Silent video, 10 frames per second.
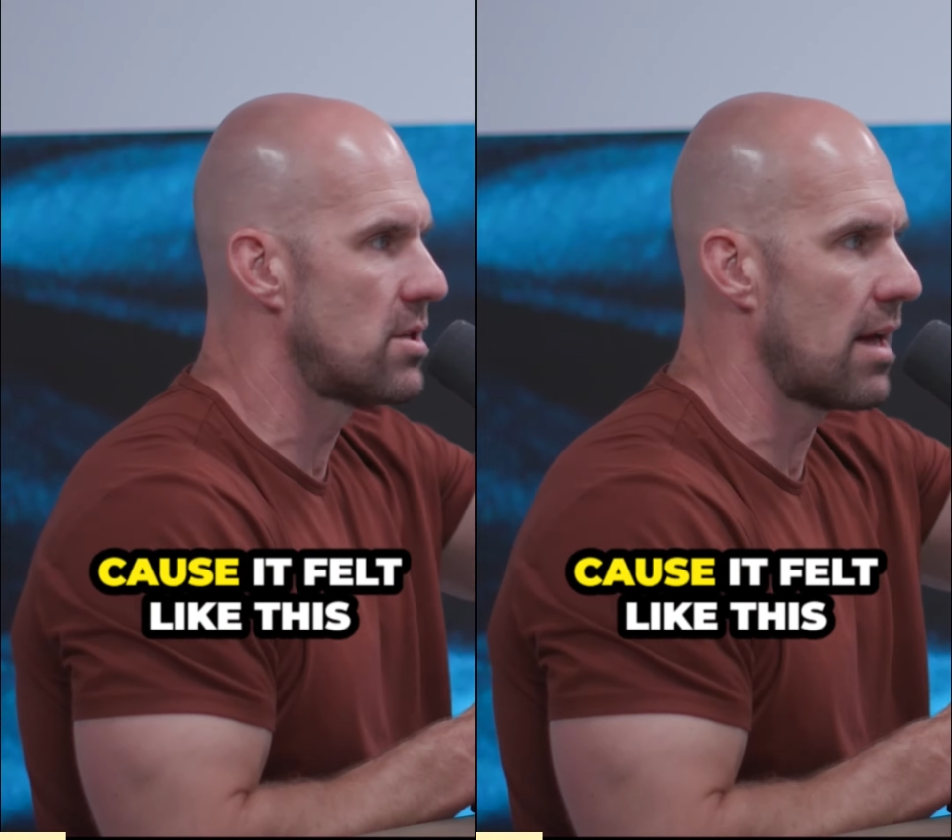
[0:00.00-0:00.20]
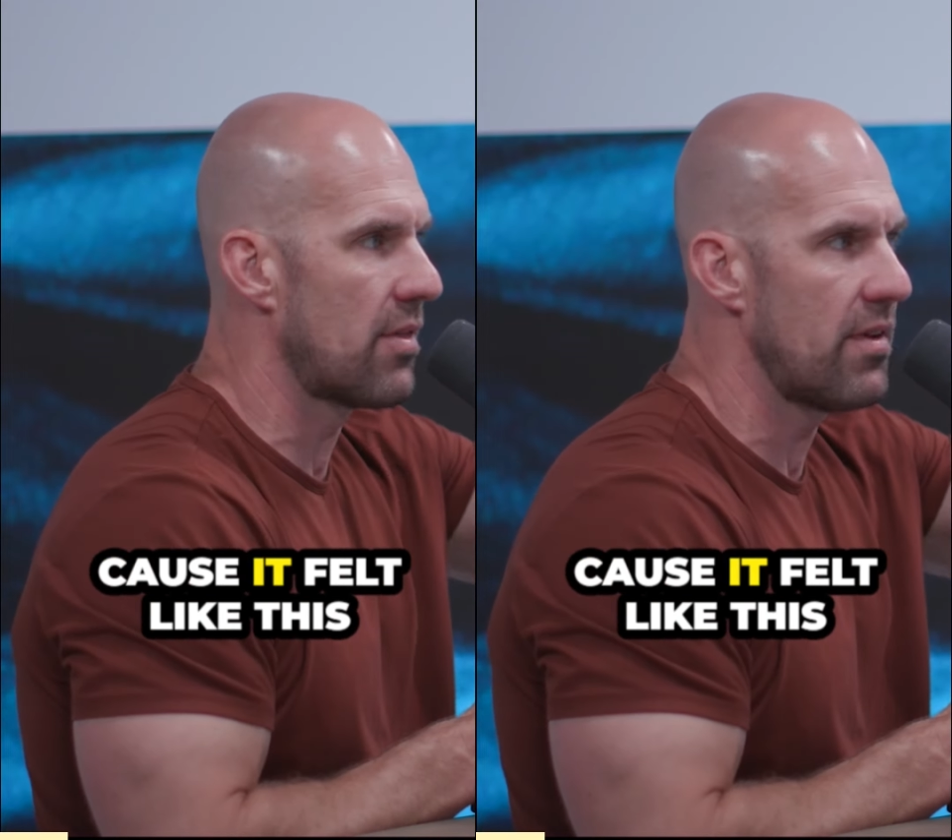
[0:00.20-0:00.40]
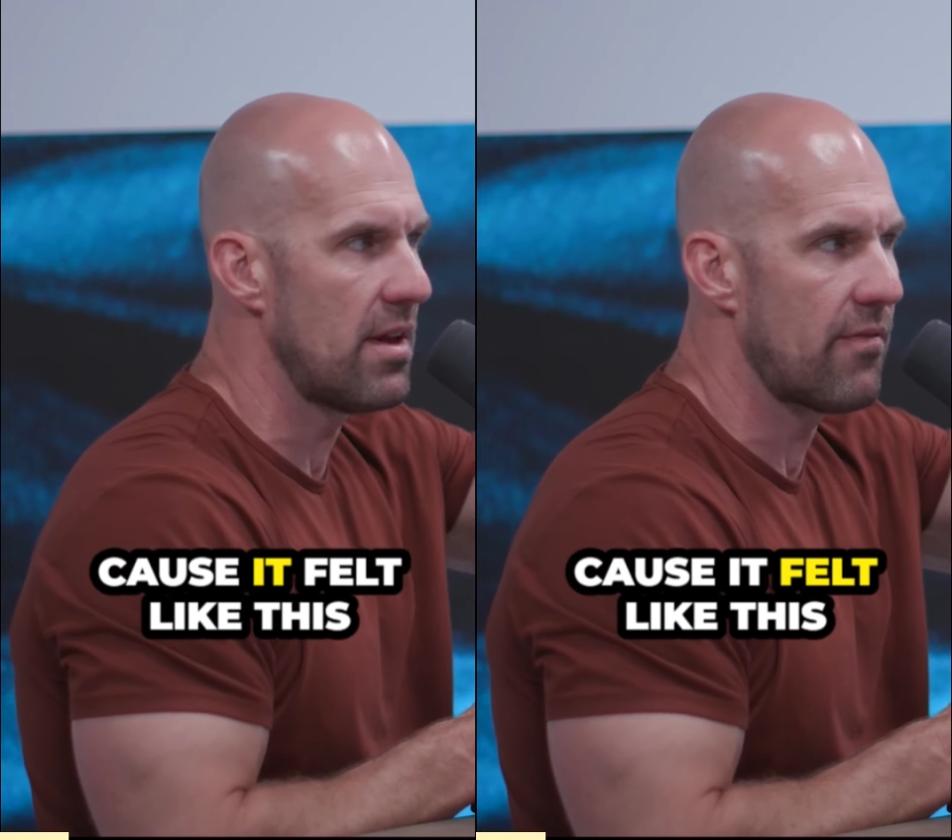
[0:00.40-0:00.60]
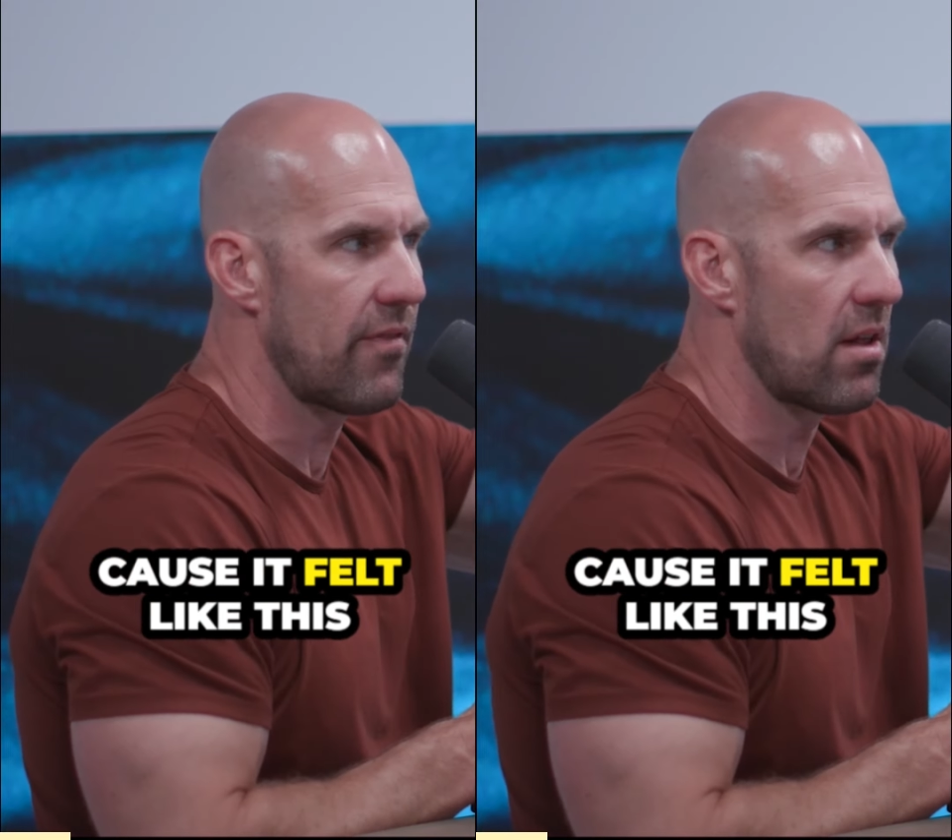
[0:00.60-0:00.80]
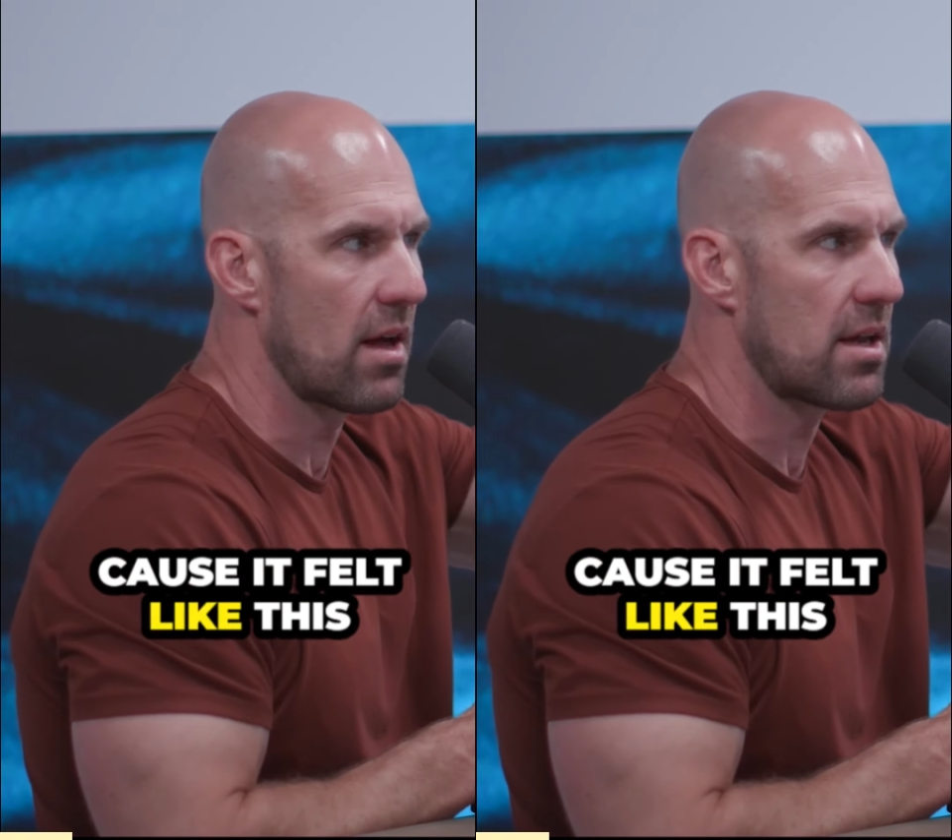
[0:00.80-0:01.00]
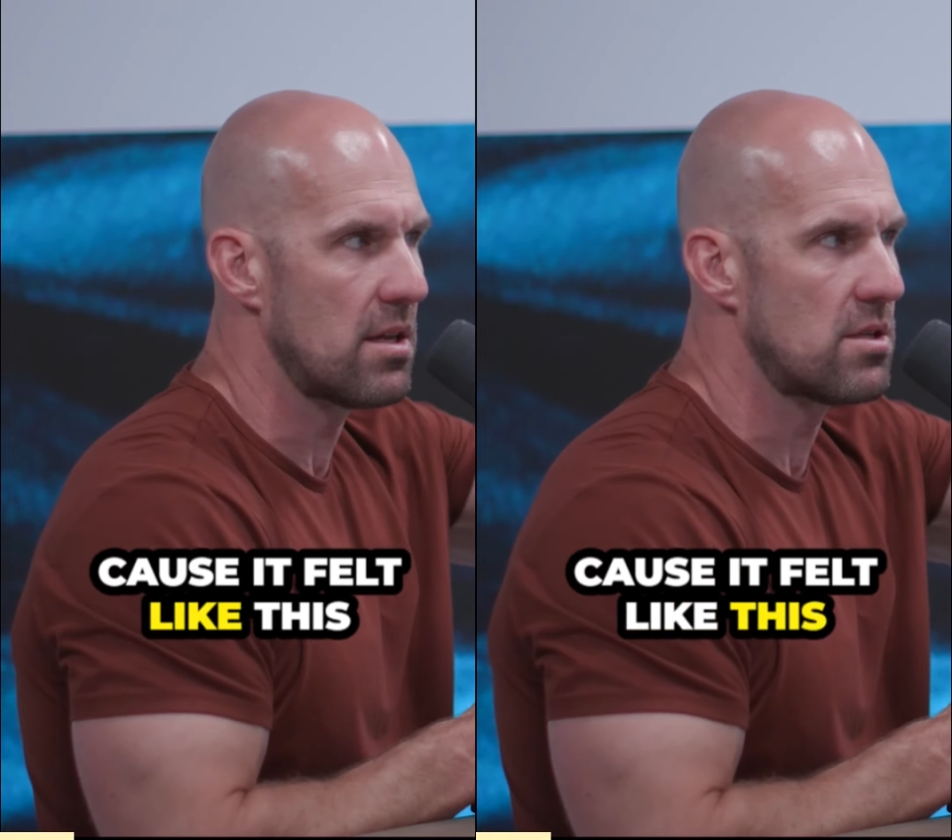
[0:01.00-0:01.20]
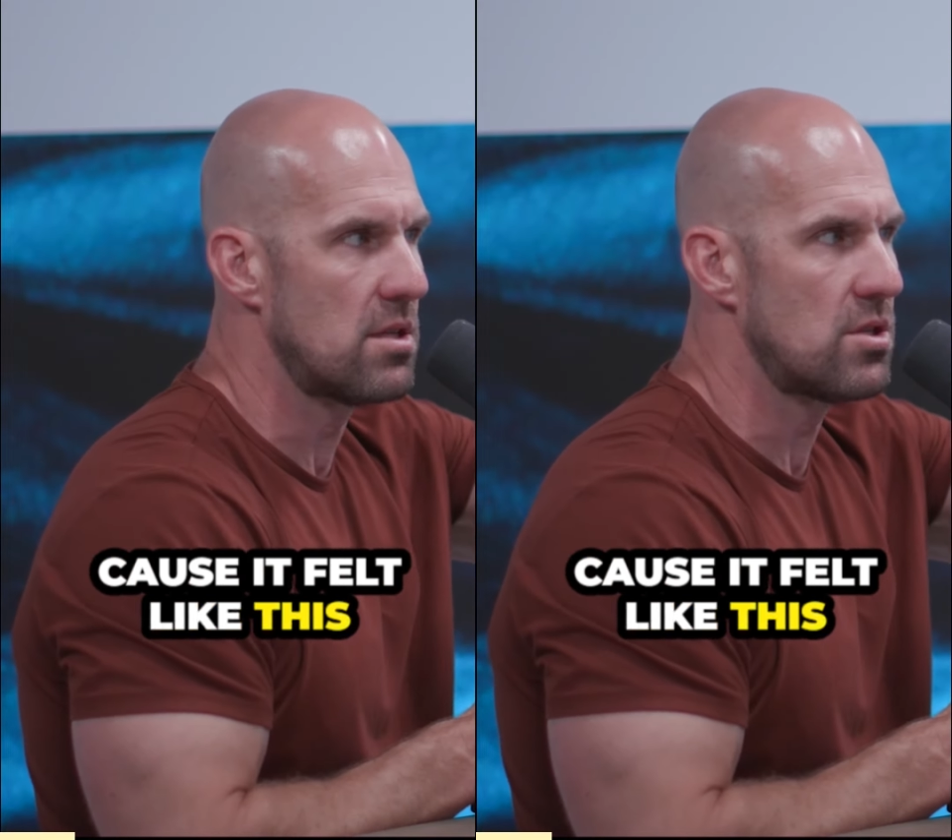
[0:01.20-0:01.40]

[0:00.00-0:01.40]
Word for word: Because I th- it felt like it's,